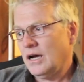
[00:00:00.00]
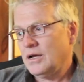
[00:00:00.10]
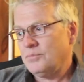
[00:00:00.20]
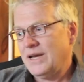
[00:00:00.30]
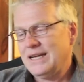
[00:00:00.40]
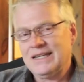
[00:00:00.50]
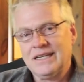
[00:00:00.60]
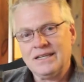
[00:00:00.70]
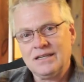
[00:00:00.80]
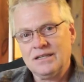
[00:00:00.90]
I baked
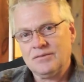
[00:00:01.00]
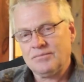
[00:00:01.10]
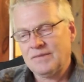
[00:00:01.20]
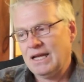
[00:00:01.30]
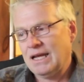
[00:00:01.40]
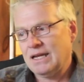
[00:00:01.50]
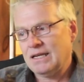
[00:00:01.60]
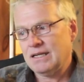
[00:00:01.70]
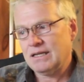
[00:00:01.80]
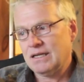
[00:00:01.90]
it.
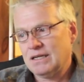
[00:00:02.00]
And